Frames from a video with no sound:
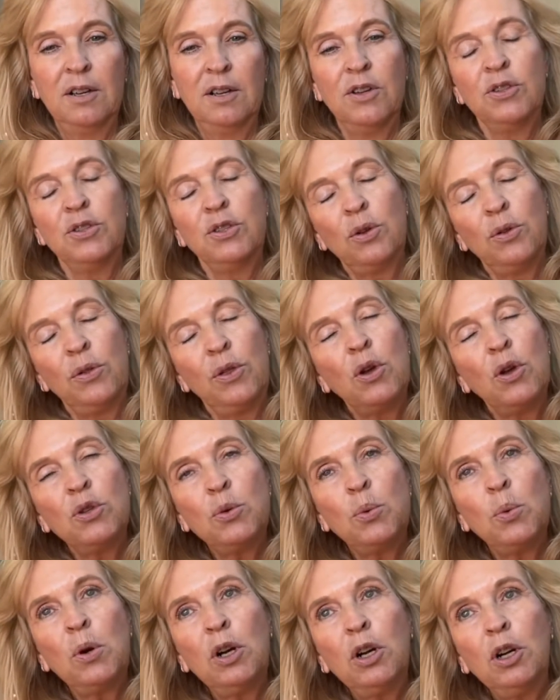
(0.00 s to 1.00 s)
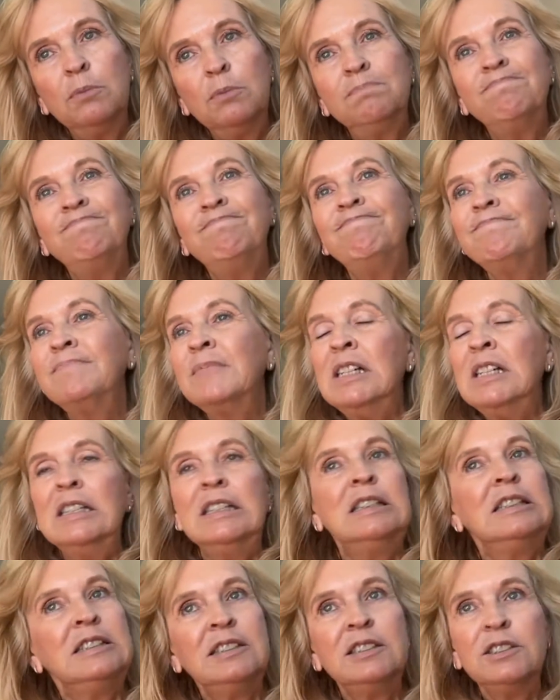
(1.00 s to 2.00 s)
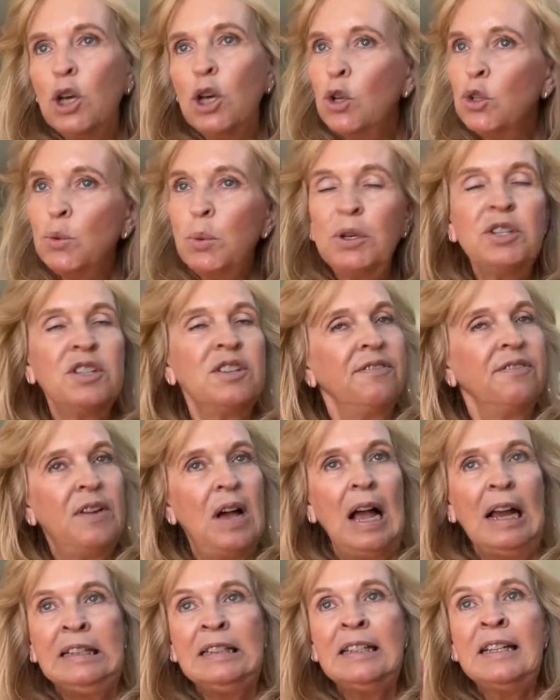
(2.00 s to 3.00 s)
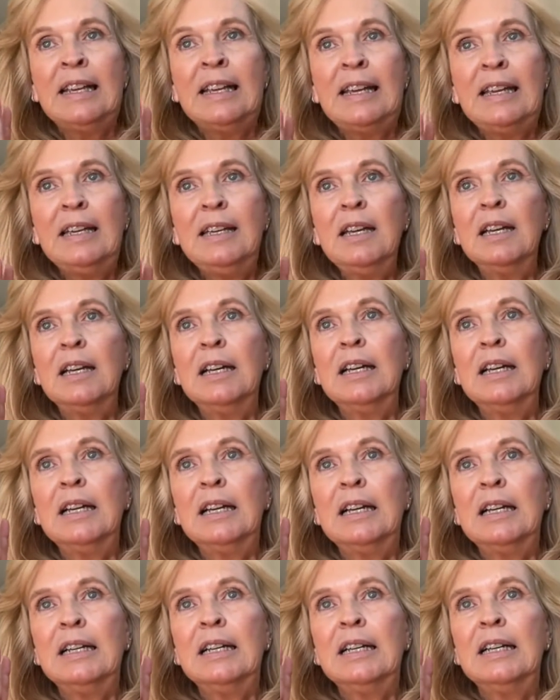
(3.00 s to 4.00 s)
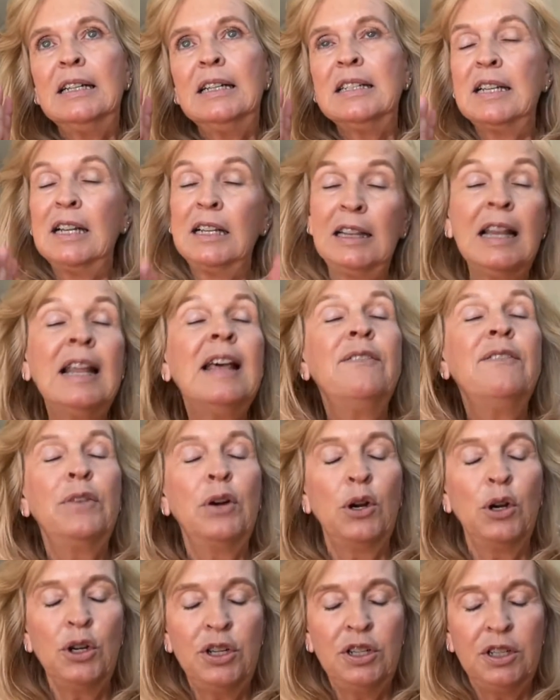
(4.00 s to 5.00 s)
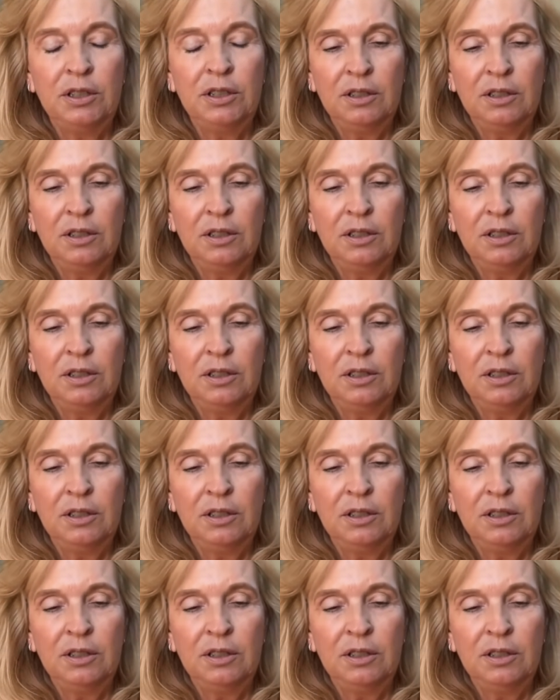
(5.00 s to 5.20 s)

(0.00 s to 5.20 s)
So those were divinely delivered